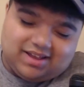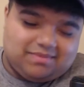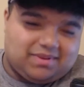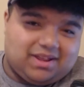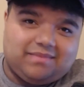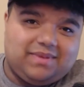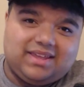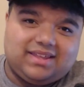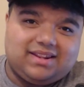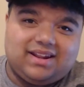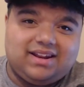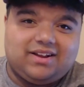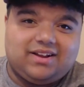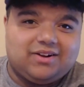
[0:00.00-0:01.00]
I'm not meeting
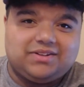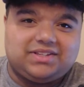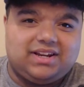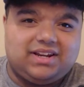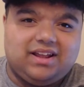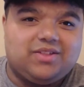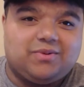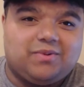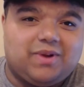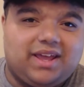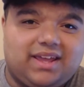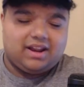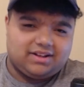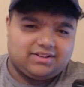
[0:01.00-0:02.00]
any girls any other
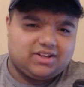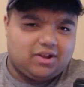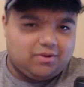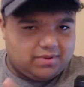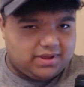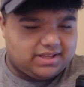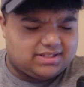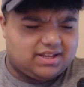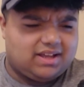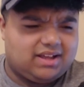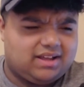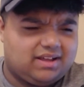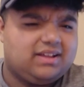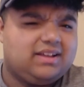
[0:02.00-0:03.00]
way. And as always,
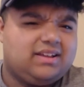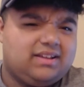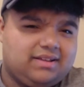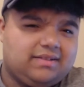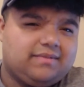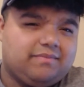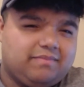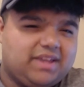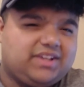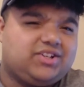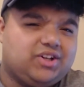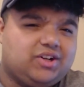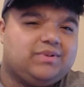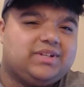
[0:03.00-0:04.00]
Make
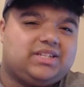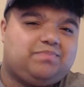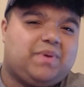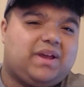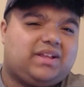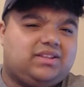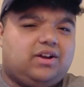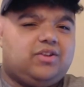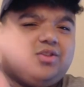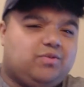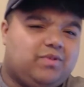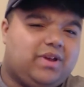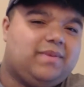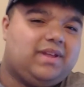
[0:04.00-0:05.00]
sure to respect all
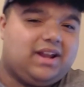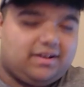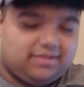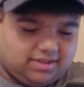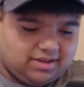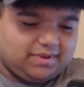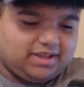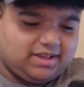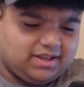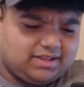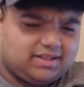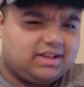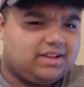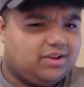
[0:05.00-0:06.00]
the women out there,
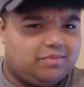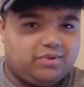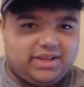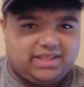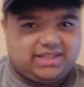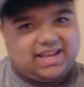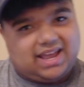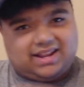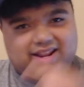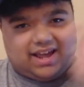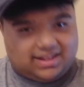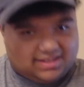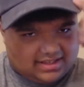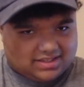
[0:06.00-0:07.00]
because your boy Dad
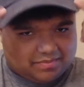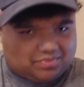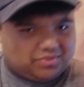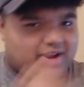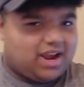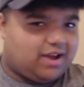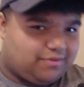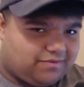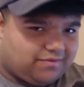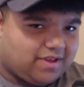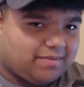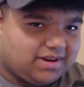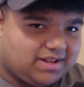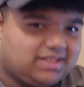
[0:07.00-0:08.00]
Hats is a proud
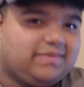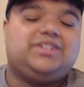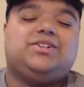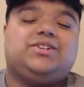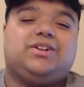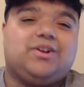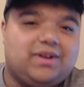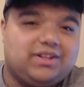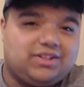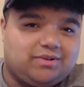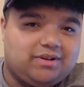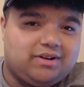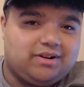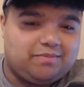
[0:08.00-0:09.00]
feminist. Make sure to go on
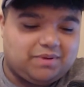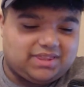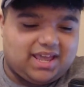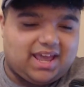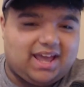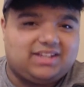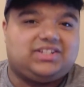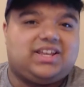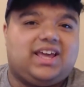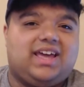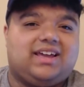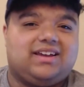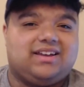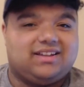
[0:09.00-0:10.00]
Twitter and put the
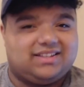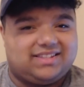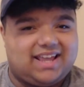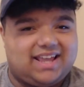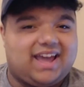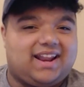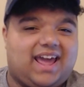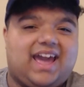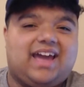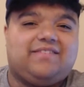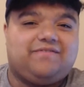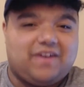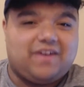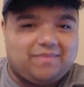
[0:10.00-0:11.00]
hashtag
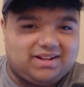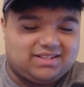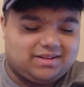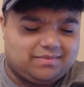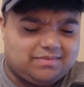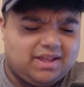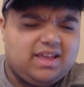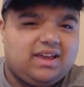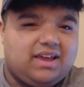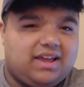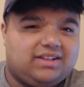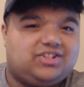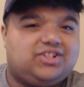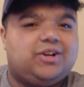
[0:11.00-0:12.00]
DadHatFeminism
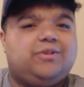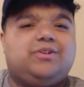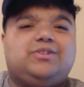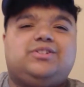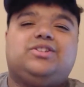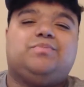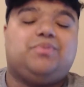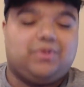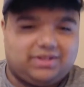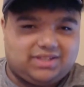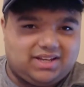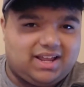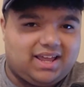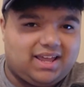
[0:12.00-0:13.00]
and show your
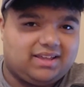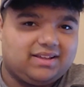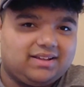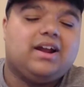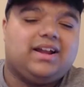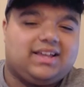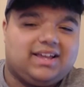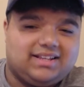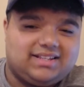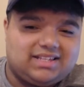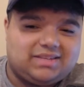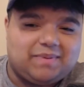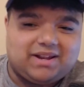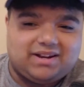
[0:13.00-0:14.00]
support today. All right, guys,
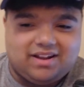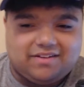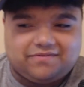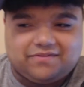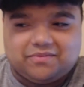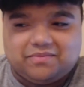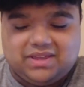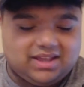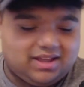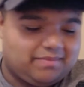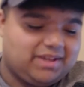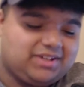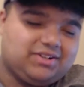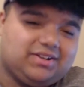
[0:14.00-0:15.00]
that's about enough for me.
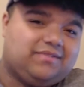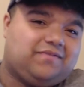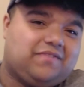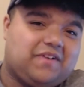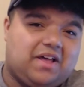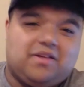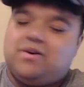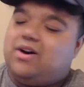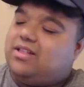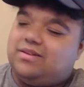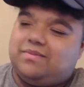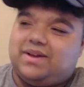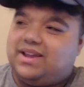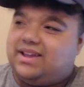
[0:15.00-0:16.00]
Make sure to follow
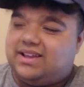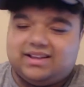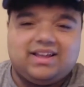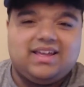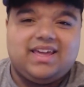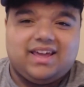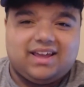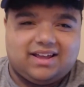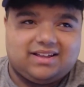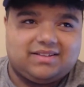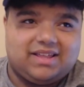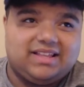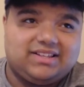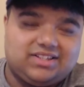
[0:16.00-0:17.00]
all of my
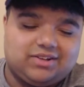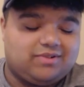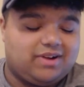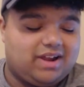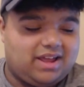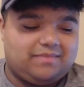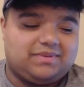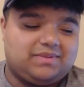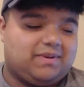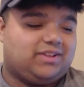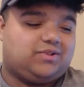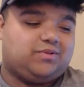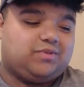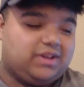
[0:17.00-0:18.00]
Instagrams,
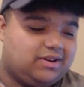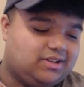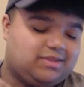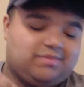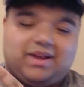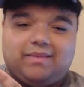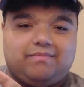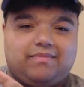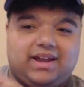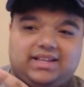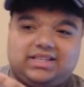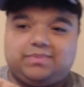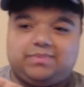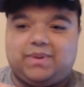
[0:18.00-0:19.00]
my Twitters, my
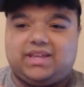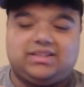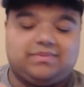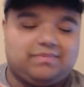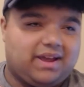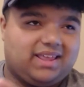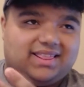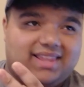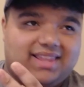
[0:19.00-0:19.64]
MySpace, my